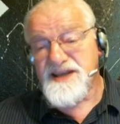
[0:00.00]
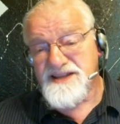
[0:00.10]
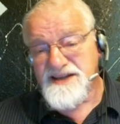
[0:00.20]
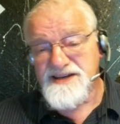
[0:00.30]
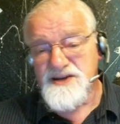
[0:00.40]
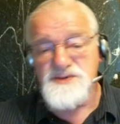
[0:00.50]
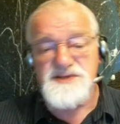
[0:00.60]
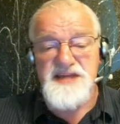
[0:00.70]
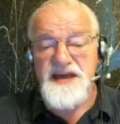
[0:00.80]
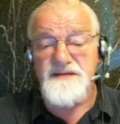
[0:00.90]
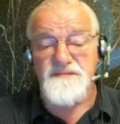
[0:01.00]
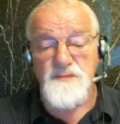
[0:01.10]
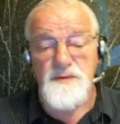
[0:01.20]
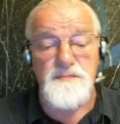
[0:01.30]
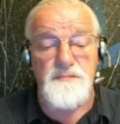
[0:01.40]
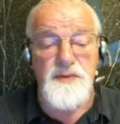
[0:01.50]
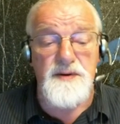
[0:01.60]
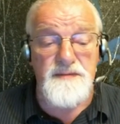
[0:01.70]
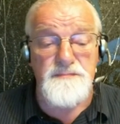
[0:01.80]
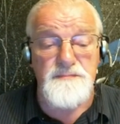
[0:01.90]
They then use that for
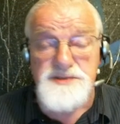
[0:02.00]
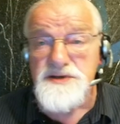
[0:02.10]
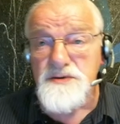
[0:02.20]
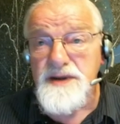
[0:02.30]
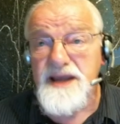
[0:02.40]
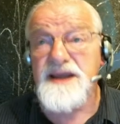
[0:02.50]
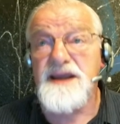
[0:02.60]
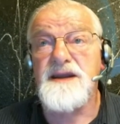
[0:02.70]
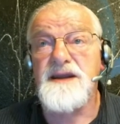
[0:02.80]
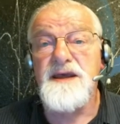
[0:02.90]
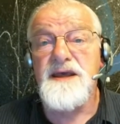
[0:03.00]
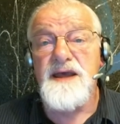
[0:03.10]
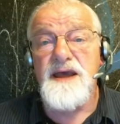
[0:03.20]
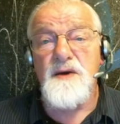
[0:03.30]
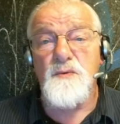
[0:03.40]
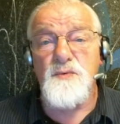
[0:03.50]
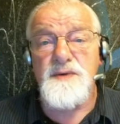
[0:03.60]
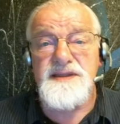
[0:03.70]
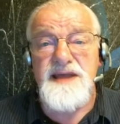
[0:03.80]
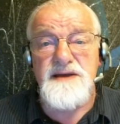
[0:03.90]
personal gain,
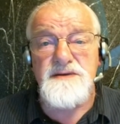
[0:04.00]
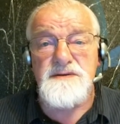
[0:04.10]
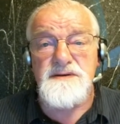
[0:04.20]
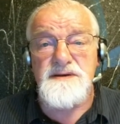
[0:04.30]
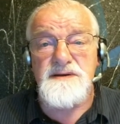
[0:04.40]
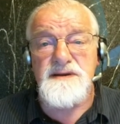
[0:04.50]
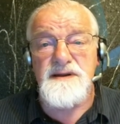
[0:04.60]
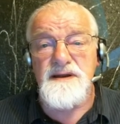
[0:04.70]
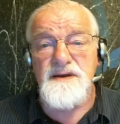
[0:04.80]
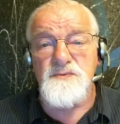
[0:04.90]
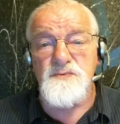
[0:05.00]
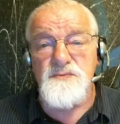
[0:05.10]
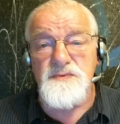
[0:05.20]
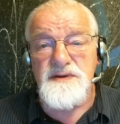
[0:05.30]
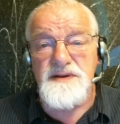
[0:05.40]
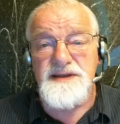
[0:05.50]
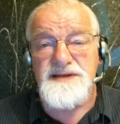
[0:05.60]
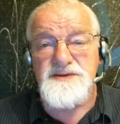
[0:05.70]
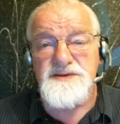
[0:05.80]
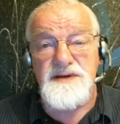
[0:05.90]
without really
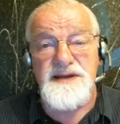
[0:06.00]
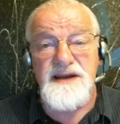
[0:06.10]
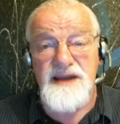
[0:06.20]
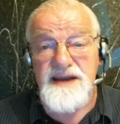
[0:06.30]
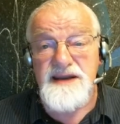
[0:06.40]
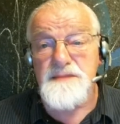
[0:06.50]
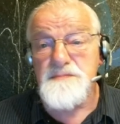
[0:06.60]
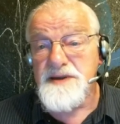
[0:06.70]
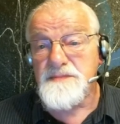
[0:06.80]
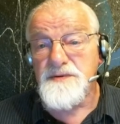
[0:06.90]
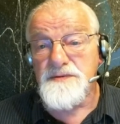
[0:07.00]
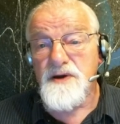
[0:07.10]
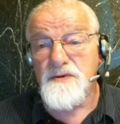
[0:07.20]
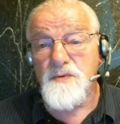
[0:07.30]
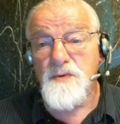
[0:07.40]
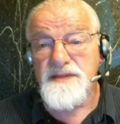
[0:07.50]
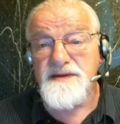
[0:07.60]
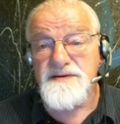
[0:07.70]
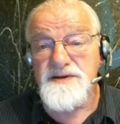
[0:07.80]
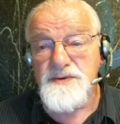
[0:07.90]
truly letting people know what
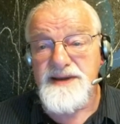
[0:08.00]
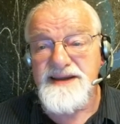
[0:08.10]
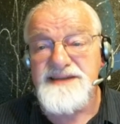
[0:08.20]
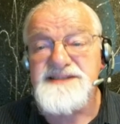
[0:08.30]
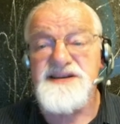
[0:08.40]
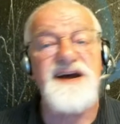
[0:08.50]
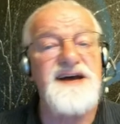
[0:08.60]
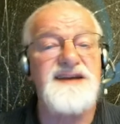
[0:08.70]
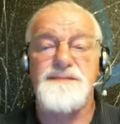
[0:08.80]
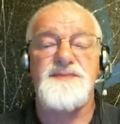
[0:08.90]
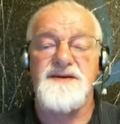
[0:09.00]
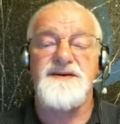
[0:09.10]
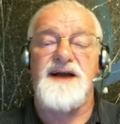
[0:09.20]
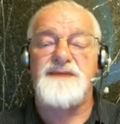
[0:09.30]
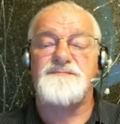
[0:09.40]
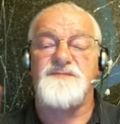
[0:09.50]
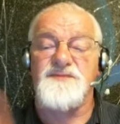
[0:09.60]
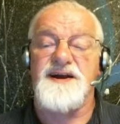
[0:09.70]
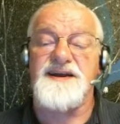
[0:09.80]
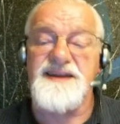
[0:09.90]
they're doing. It's not up there up front.